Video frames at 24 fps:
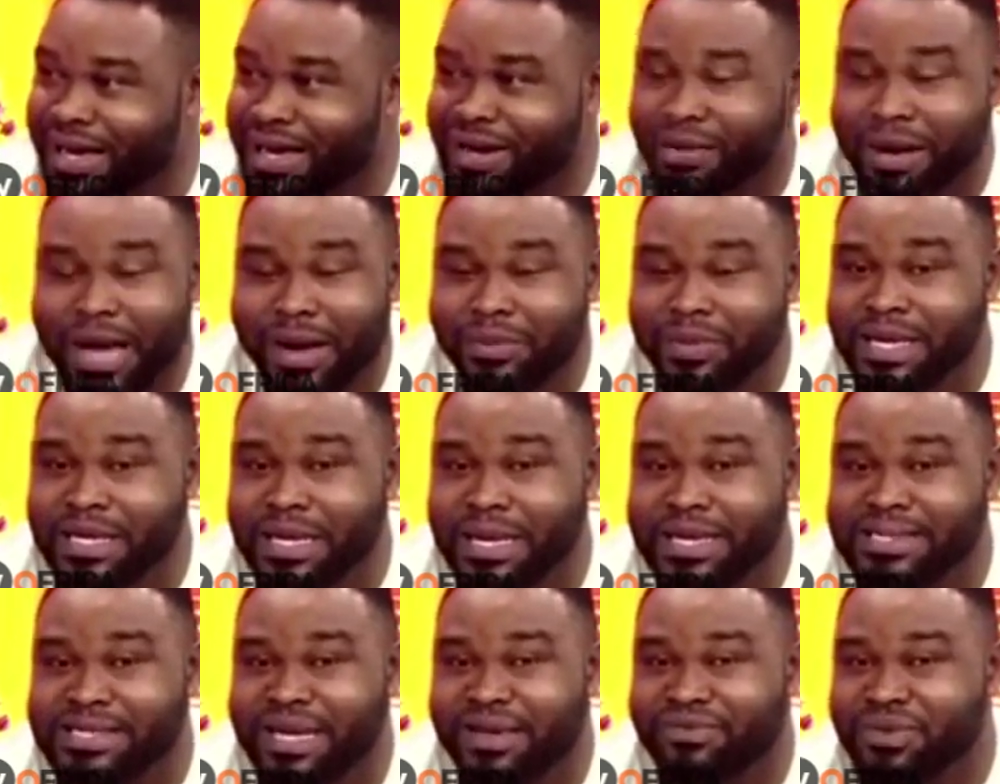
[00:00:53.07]
how many
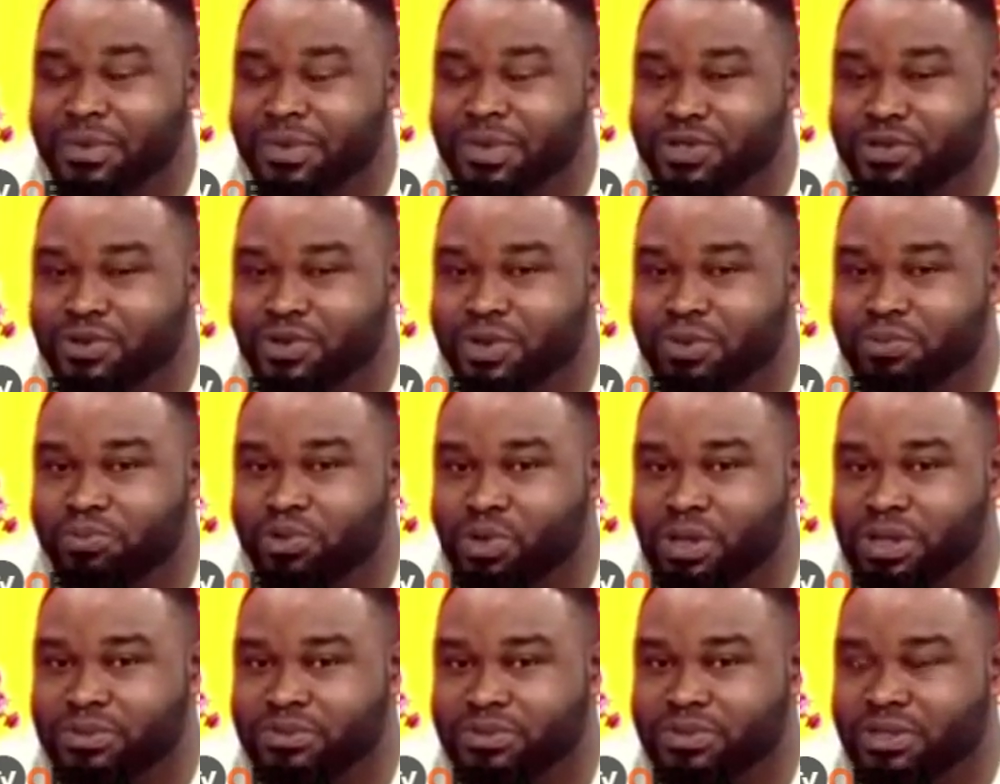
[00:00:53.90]
years have you been doing
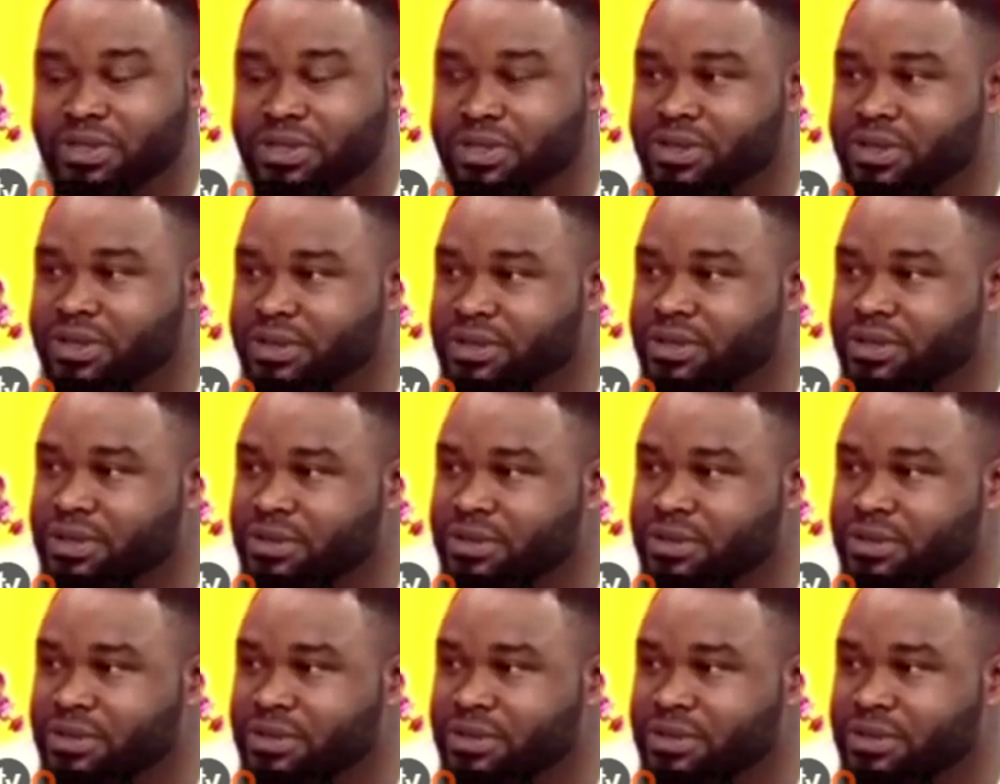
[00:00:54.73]
poems? uh,